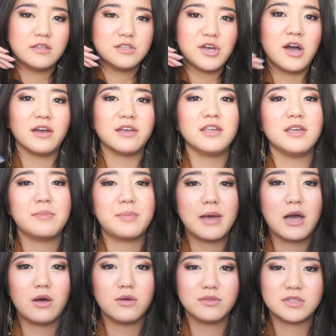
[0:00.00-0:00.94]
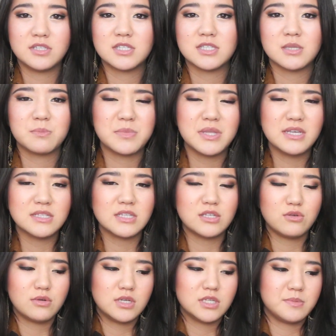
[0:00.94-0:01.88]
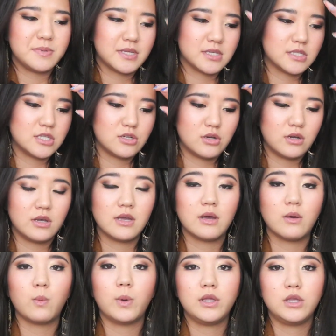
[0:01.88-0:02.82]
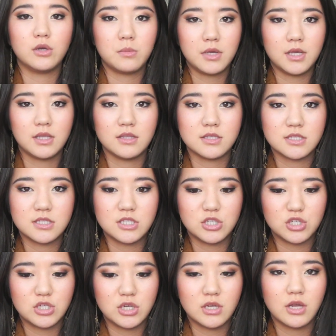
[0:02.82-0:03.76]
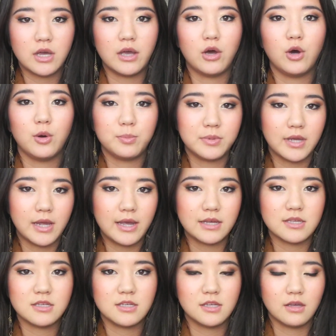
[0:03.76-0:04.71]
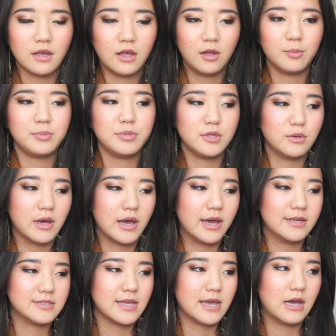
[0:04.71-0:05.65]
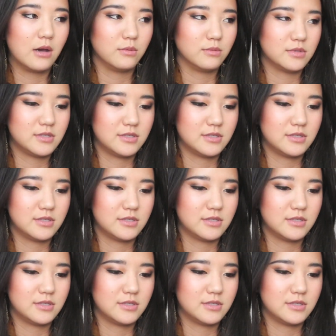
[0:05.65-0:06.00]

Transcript: talking about just some things that you need to be considering when you're making this decision. I hope that I can help you guys out.